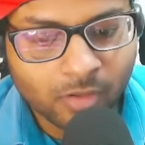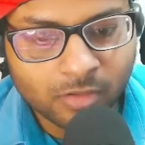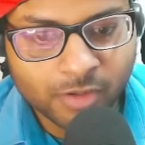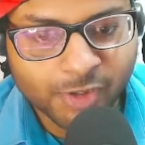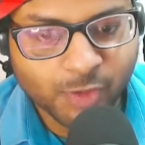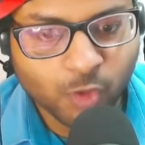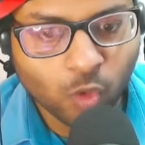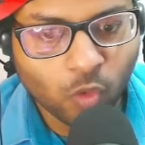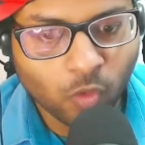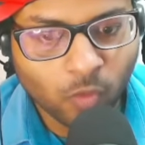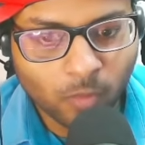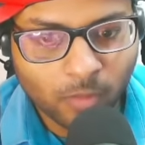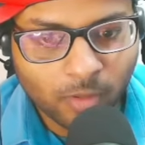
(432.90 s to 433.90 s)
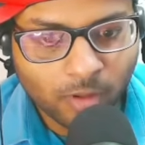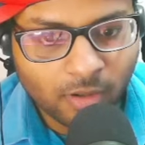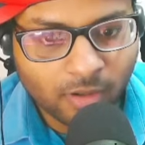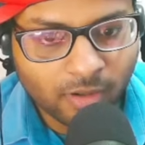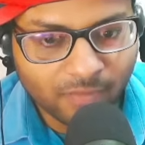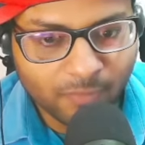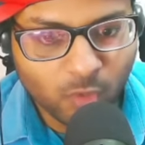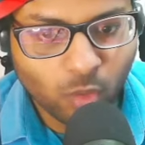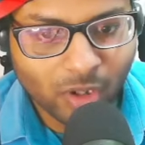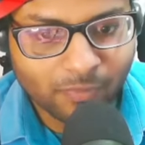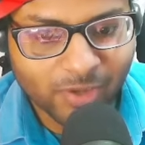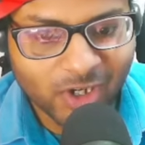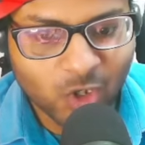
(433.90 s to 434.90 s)
so if you are
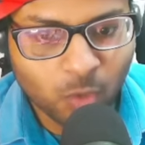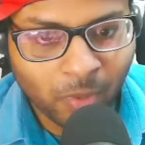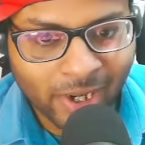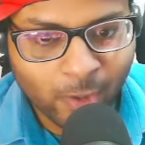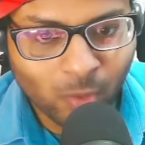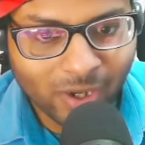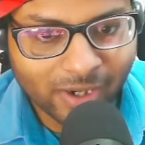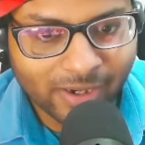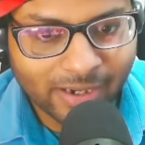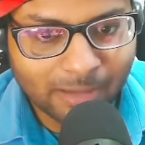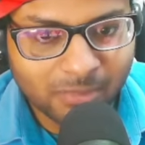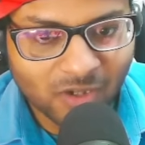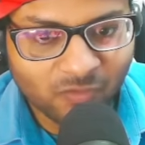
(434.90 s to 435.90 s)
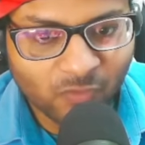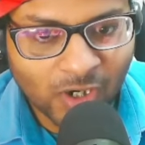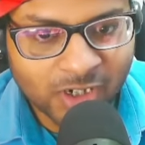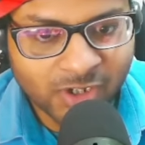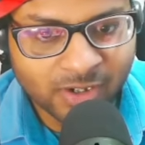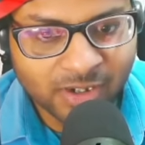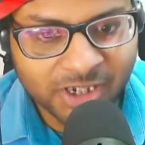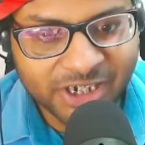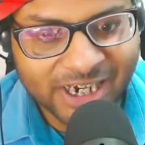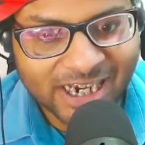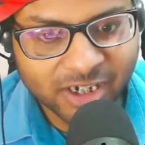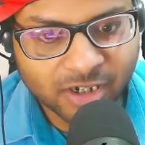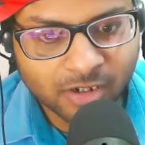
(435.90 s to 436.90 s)
free to play, you can claim the first
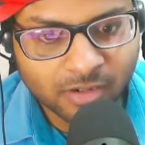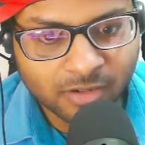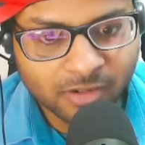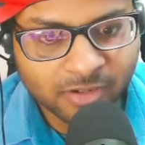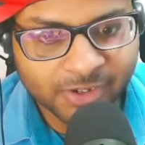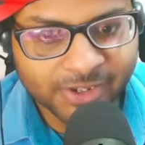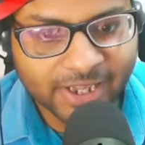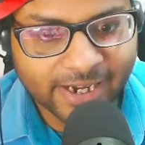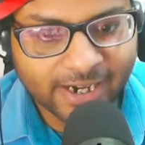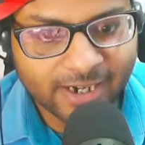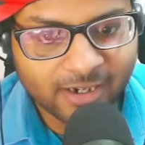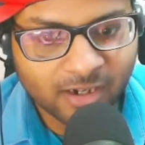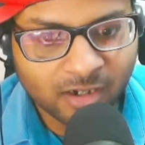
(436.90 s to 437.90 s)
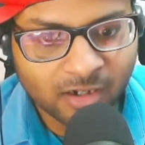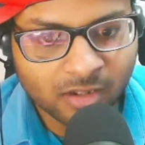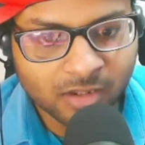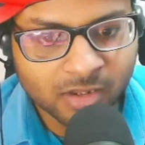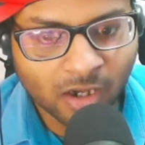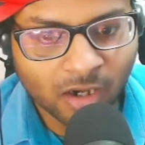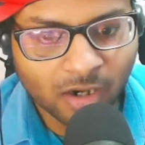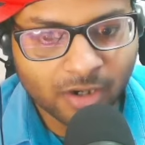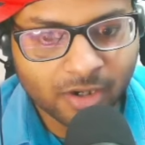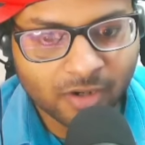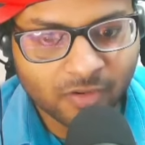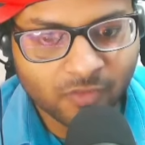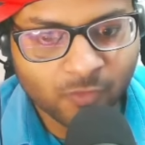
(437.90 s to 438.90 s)
chest, second, third,
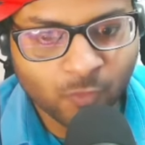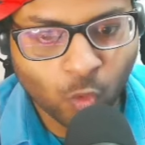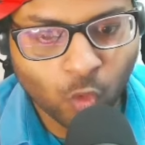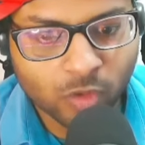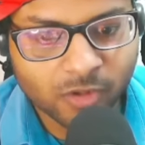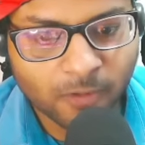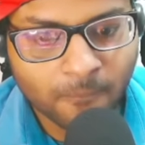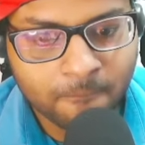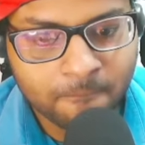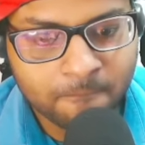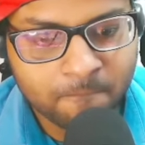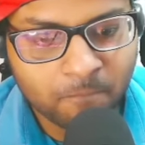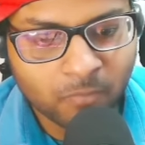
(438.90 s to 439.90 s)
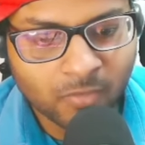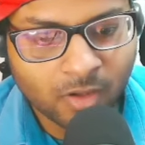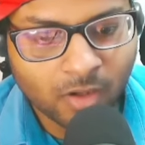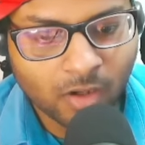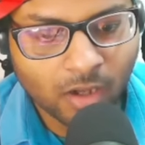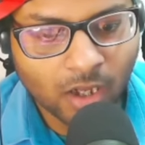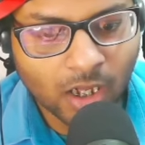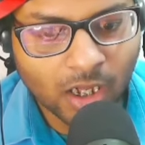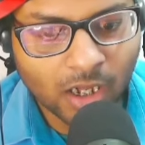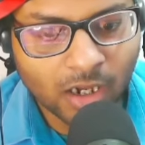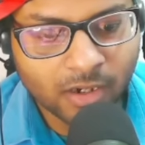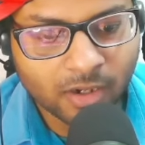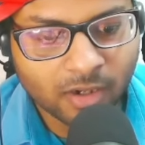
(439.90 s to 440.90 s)
fourth,
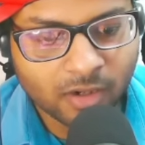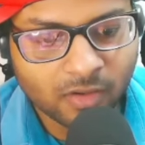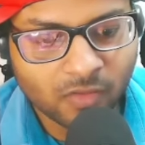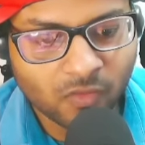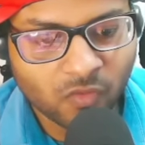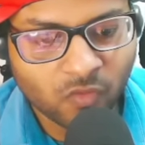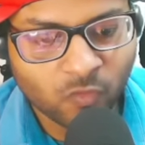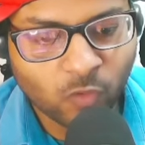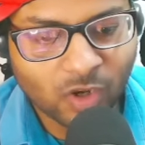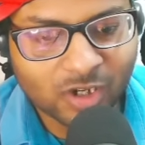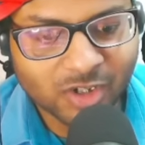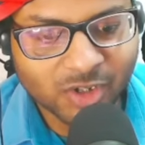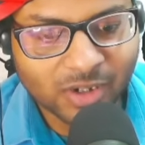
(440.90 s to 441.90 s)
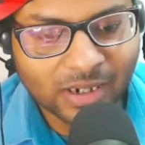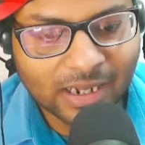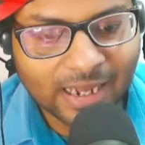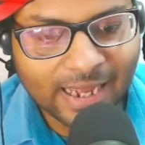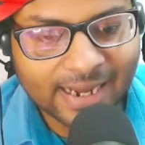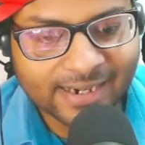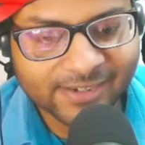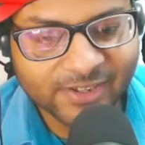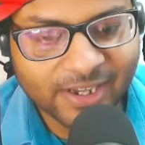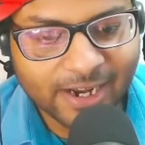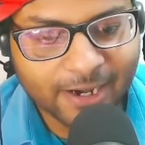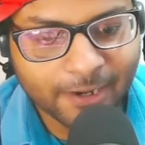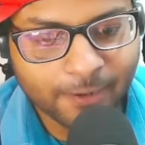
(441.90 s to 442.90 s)
and first and
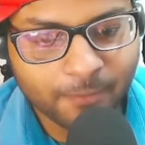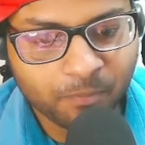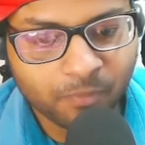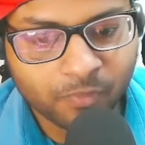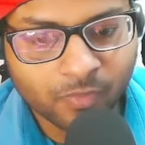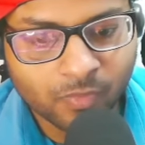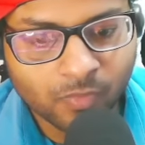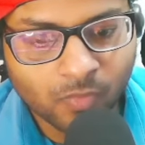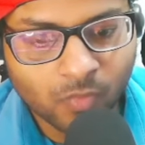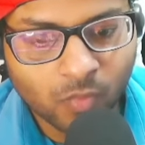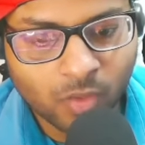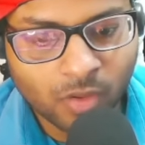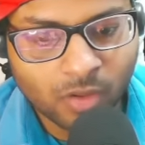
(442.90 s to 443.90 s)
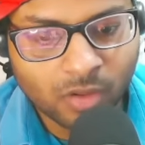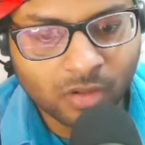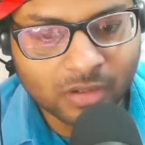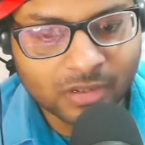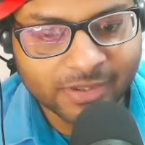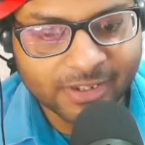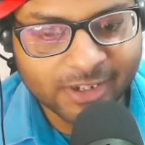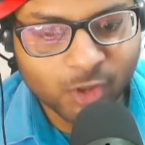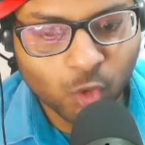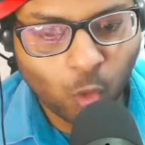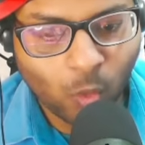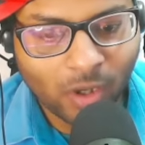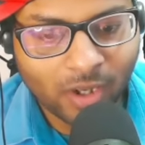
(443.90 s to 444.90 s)
second. This
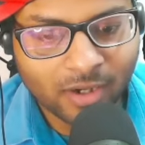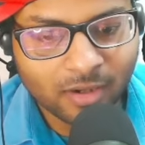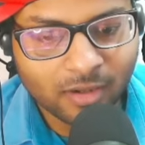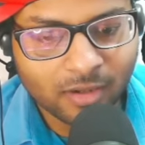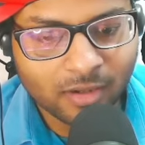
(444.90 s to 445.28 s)
one,